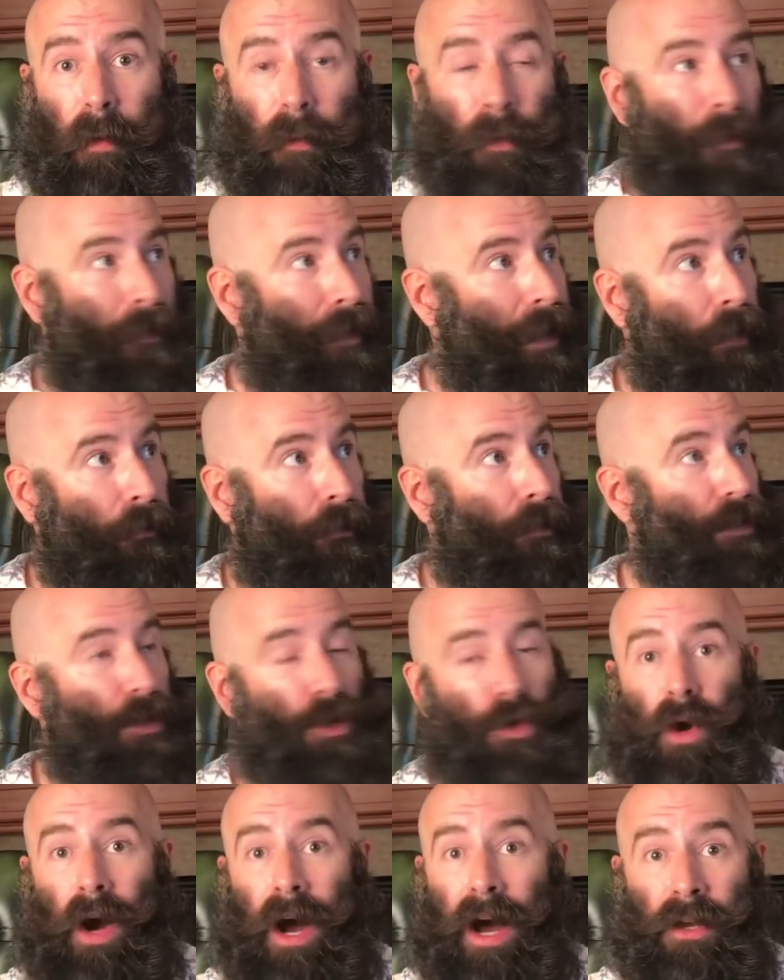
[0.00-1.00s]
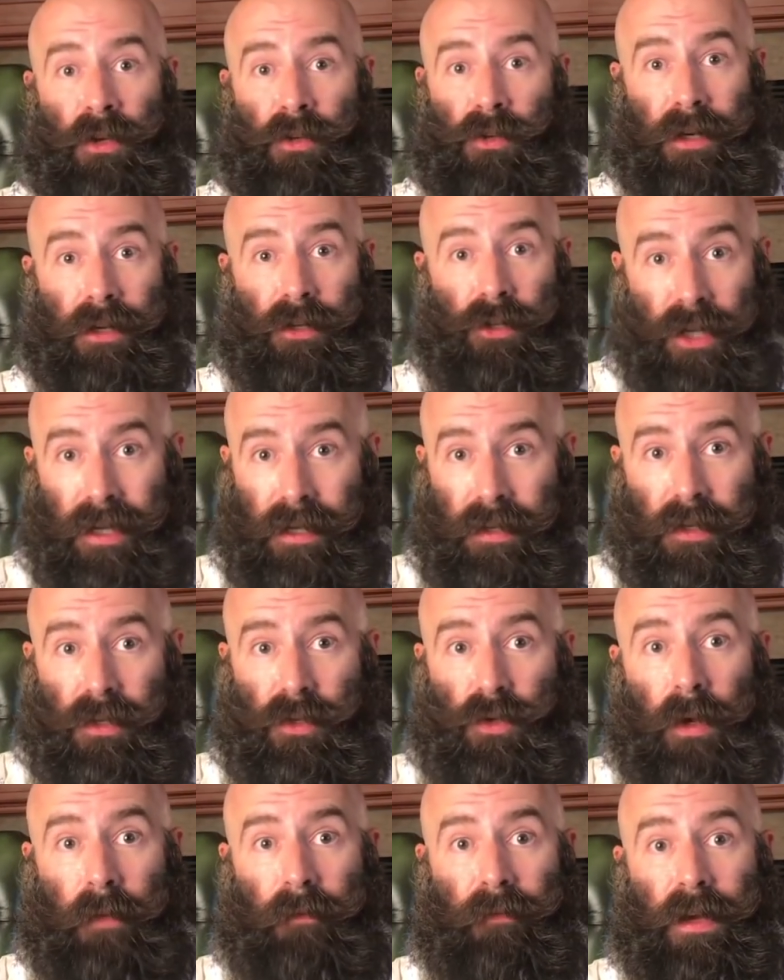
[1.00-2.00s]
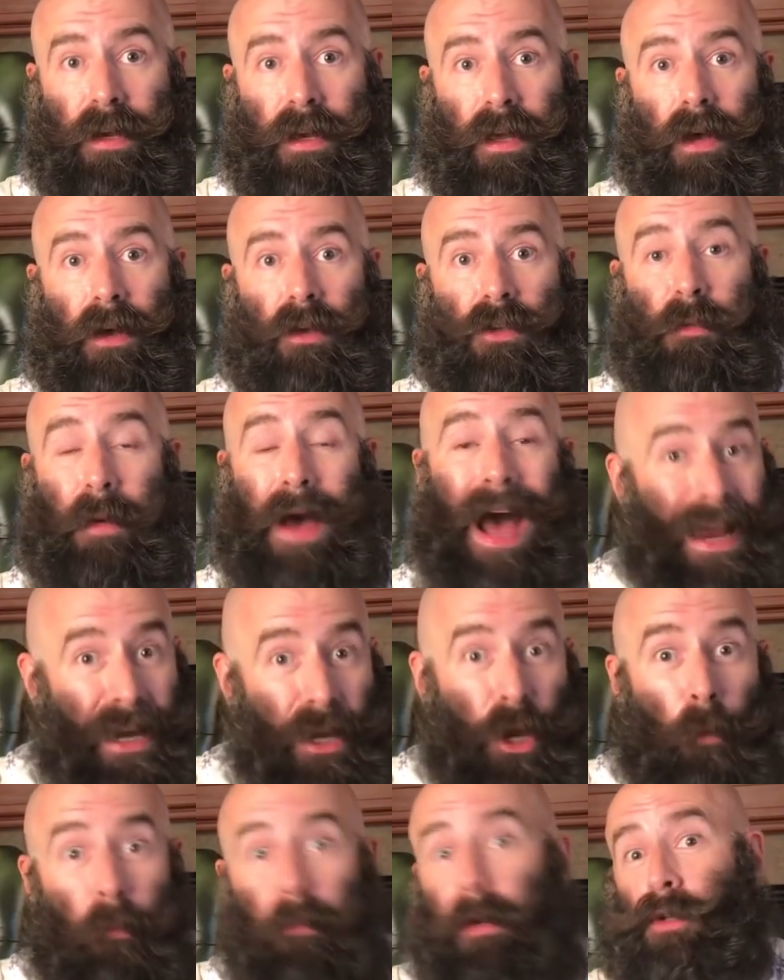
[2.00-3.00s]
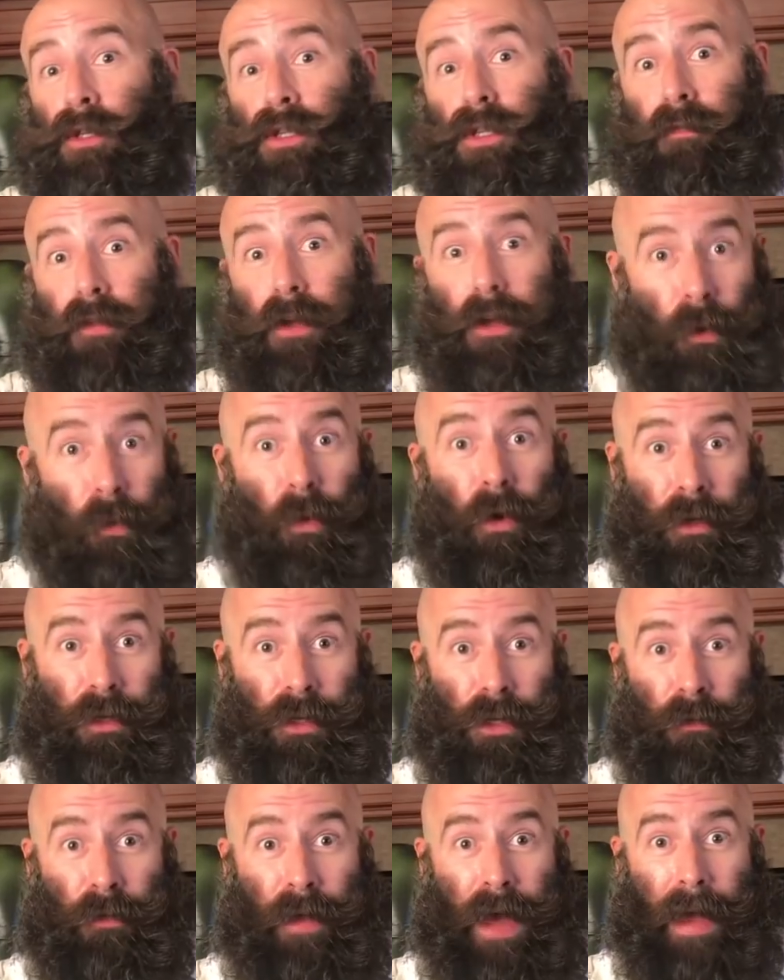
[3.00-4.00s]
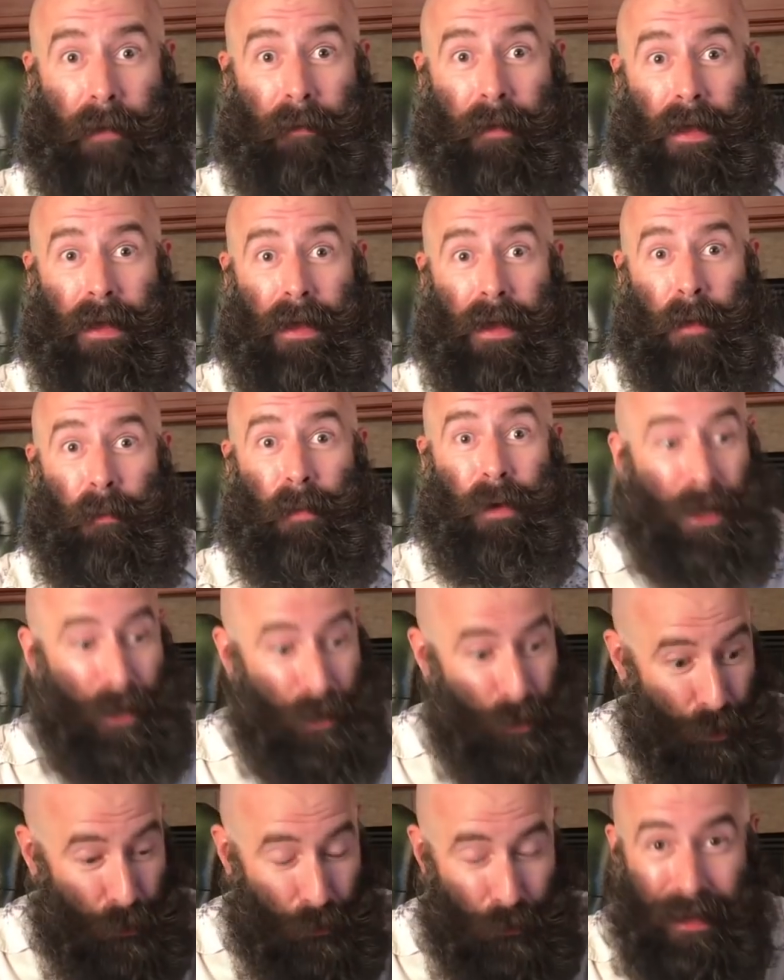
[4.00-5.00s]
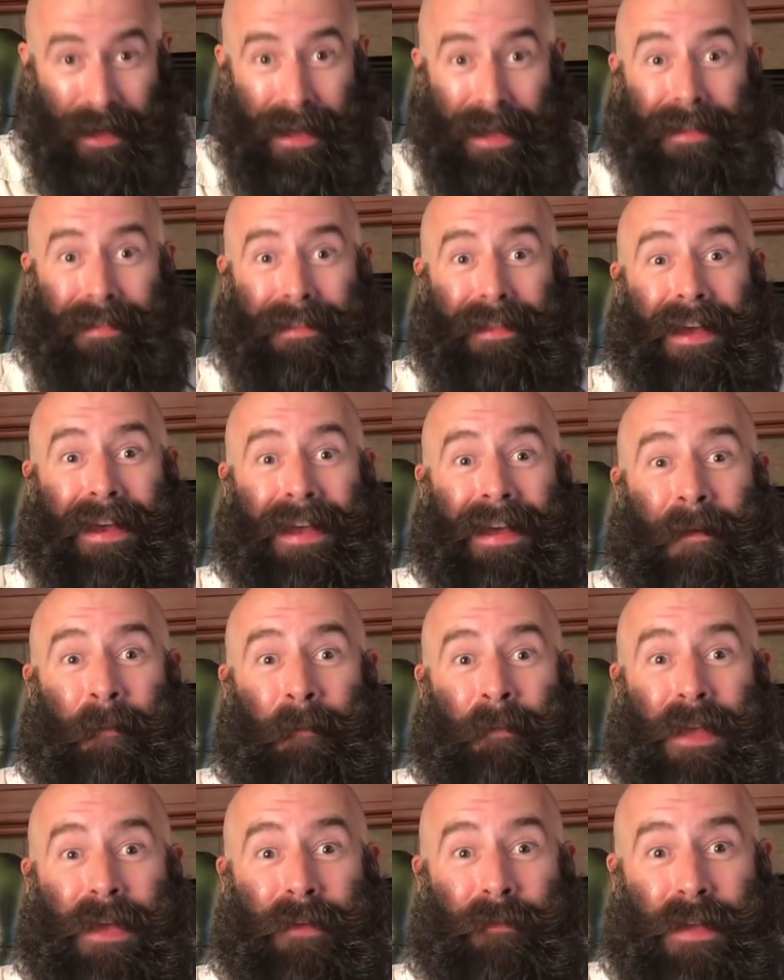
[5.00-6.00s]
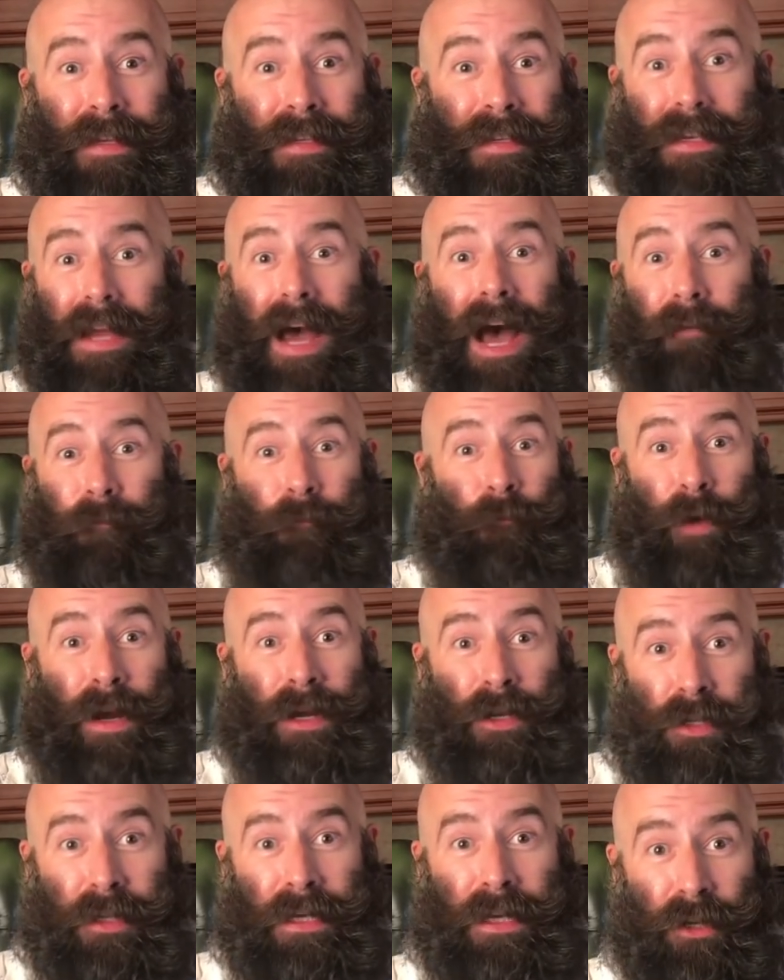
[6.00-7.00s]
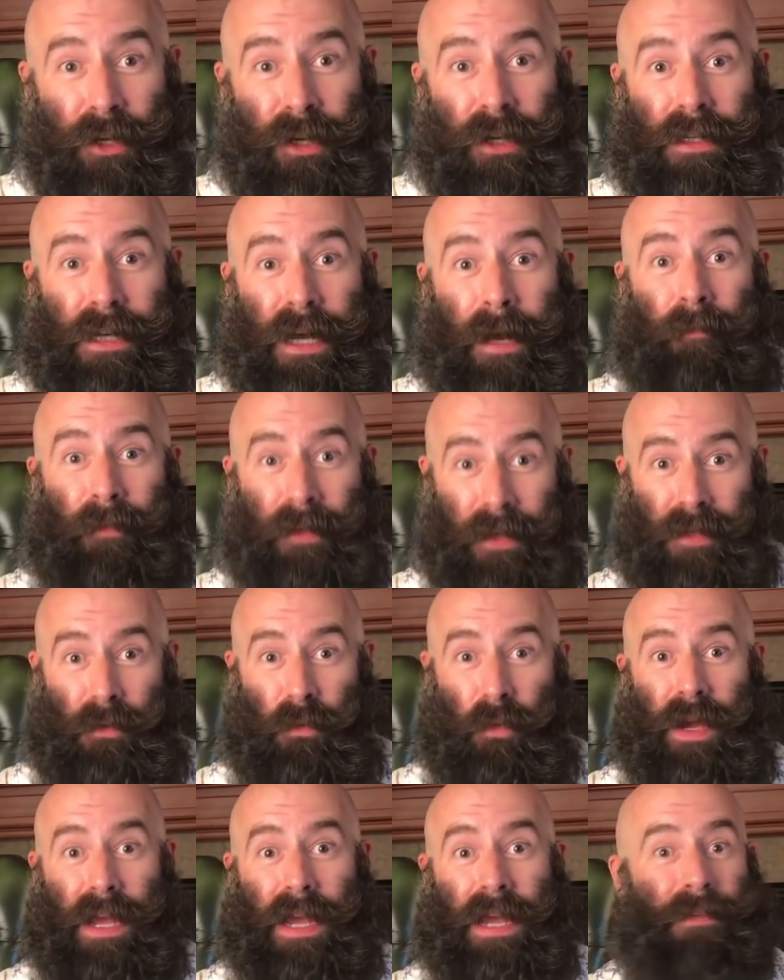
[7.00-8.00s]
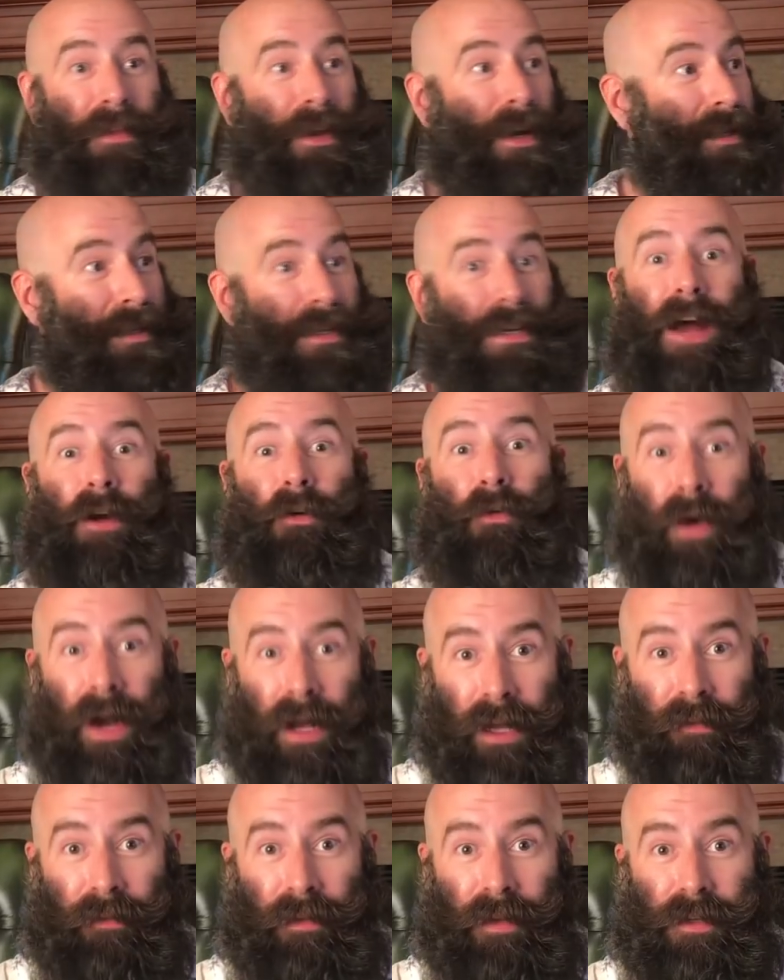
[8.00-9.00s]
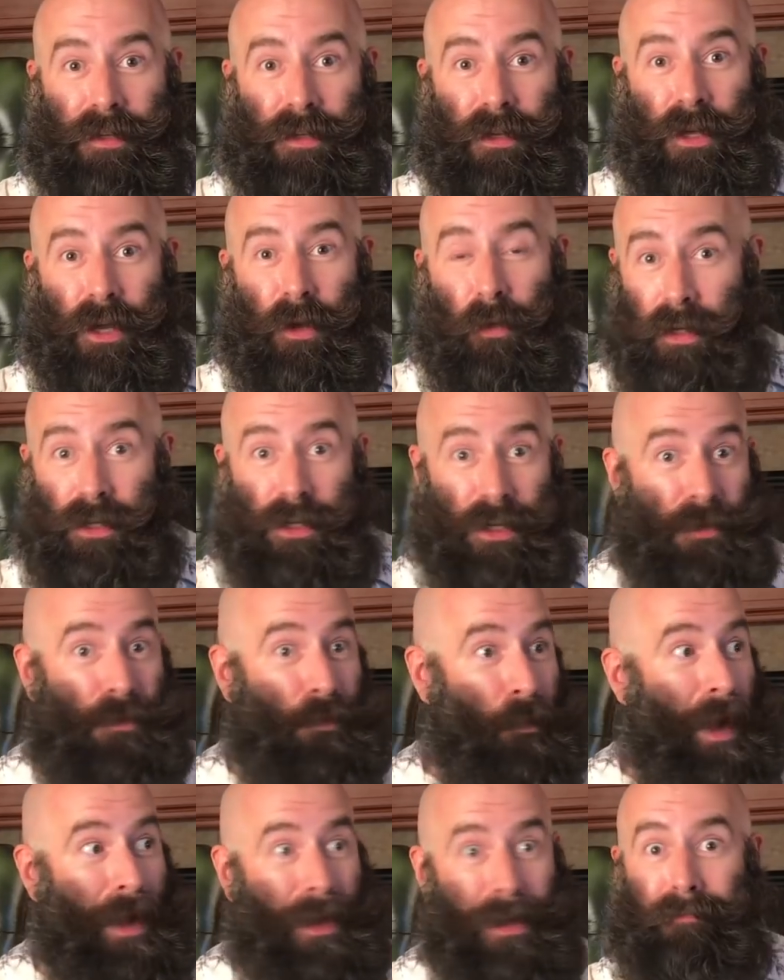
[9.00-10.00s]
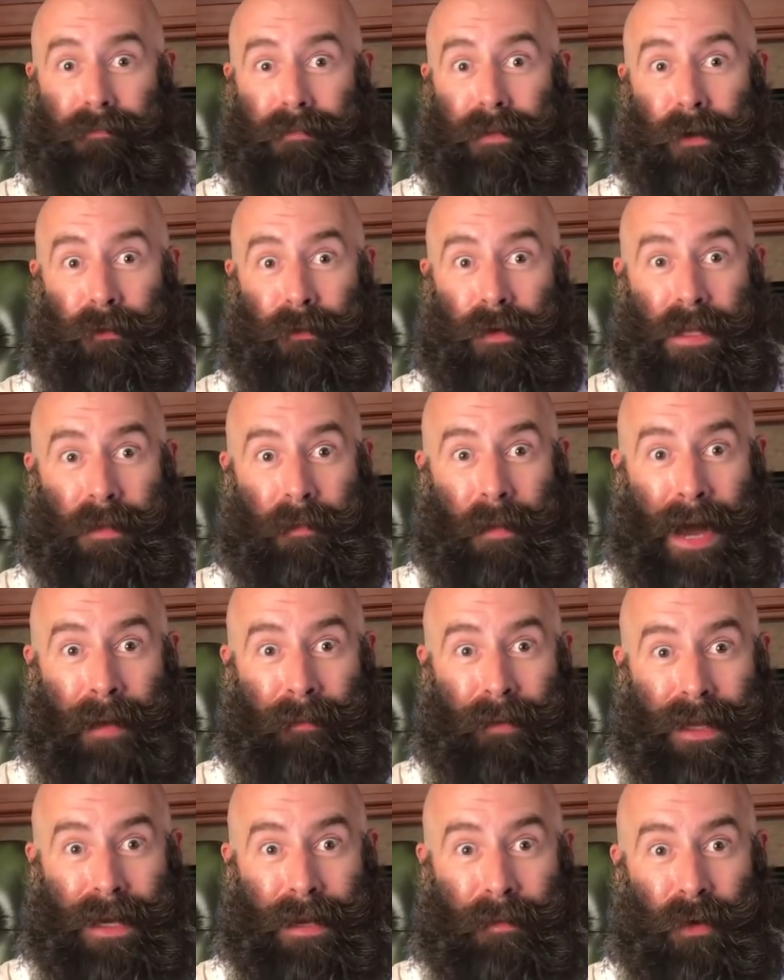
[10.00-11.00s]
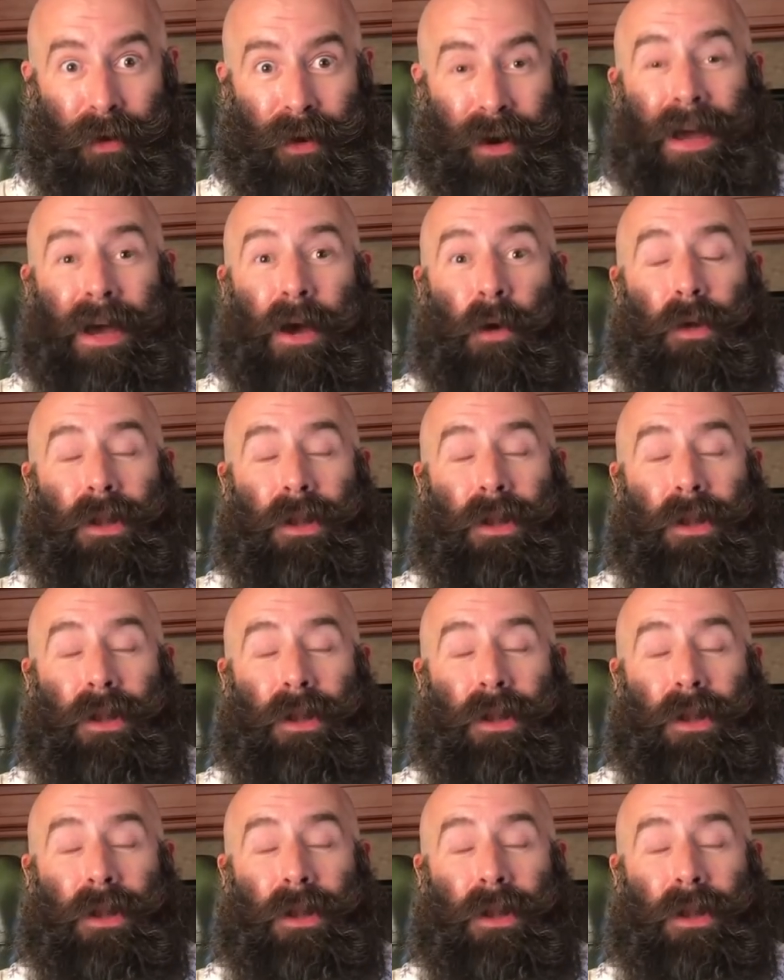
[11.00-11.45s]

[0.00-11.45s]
I mean, we've got over 200 Jesus Trip videos, but I know most of you won't do that because you think that if it's not freshly cooked up this week, that it's not relevant to you, which is why you don't read the Bible anymore.